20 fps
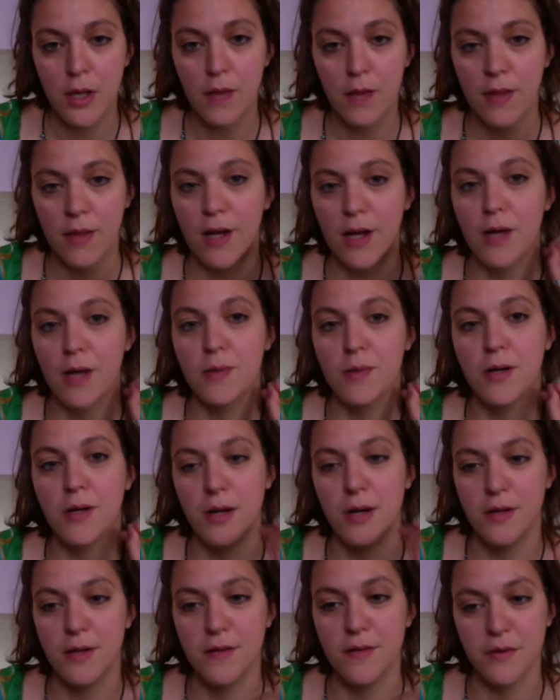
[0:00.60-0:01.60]
then I will
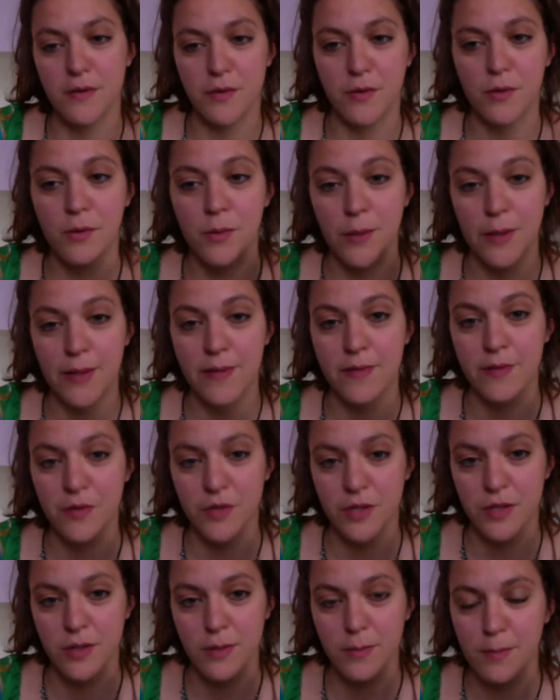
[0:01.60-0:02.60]
answer your
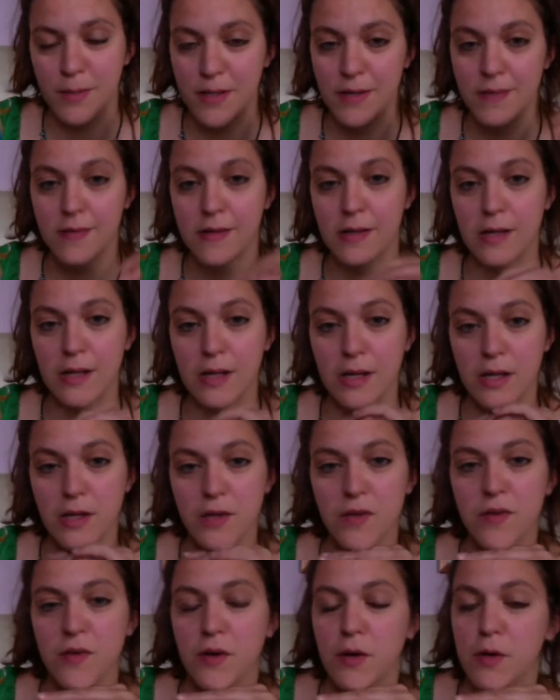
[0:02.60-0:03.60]
question, basically.
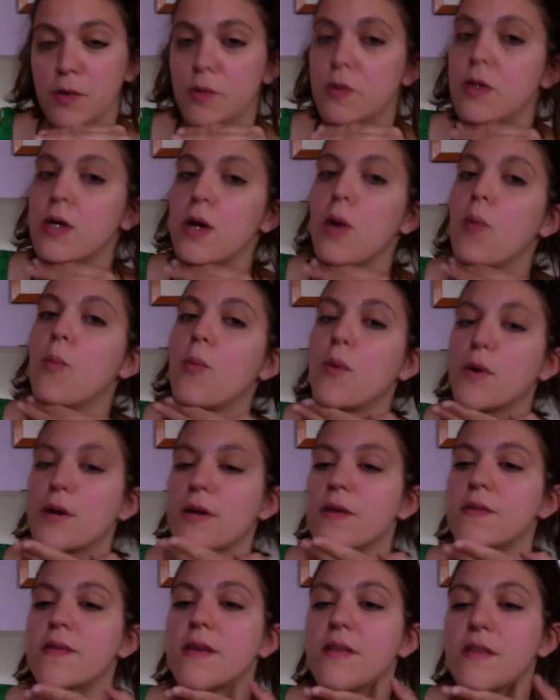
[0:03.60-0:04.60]
So, what
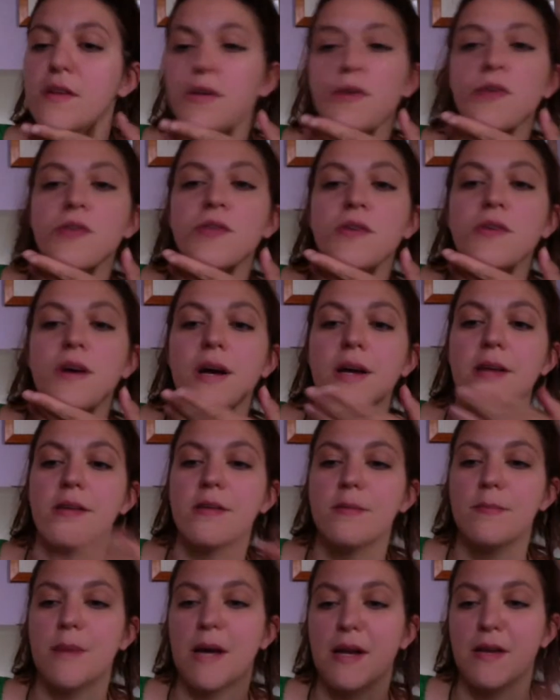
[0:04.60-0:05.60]
is it that you're trying
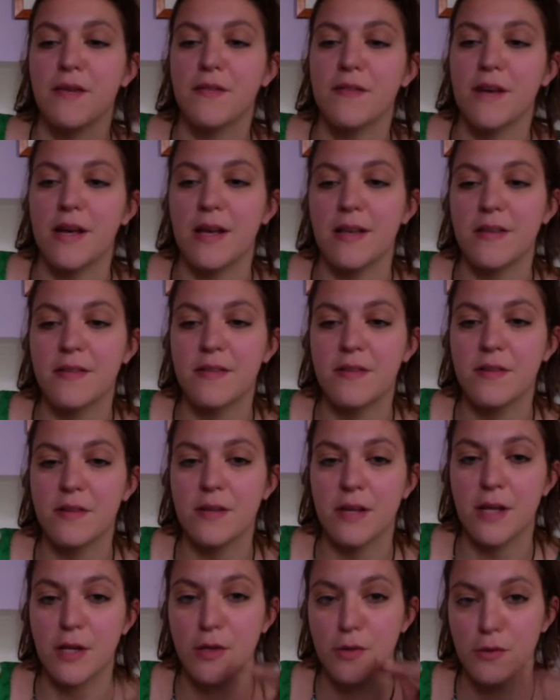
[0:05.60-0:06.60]
to manifest
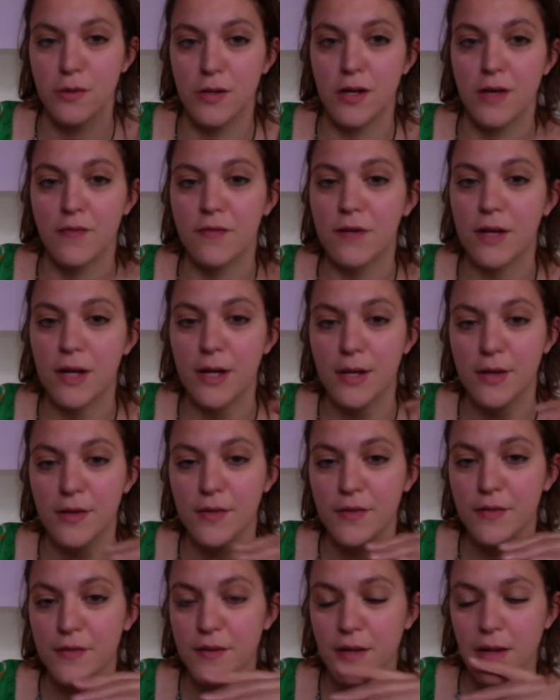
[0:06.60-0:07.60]
in your love life?
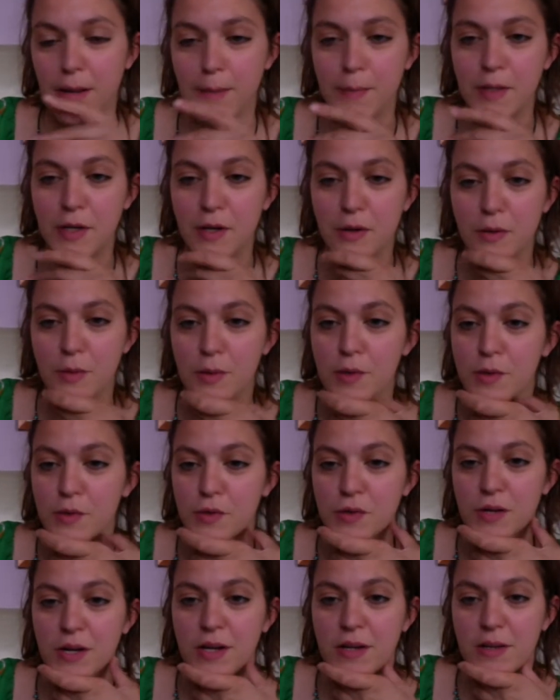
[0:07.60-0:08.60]
Let me know what you're
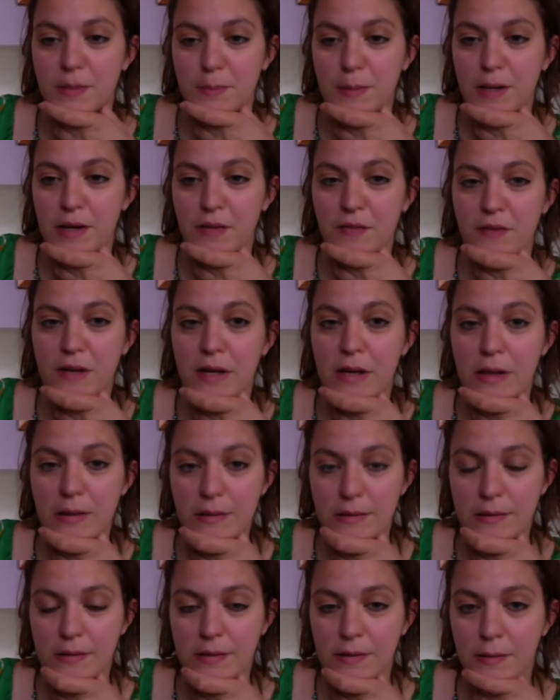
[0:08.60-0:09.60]
trying to
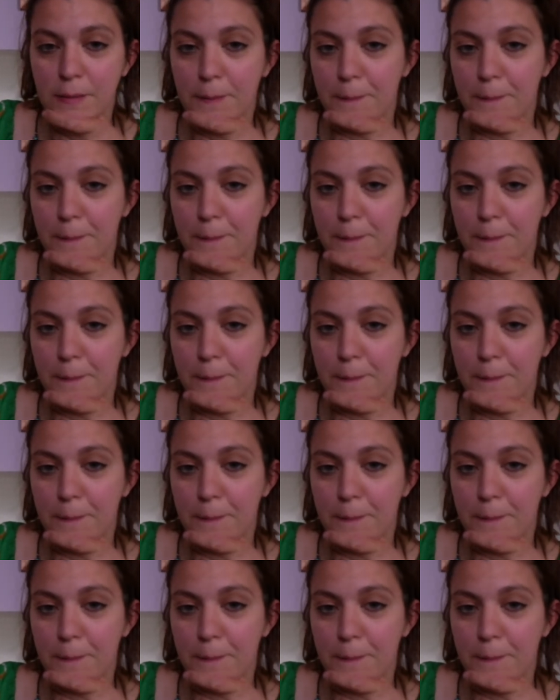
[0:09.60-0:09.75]
manifest.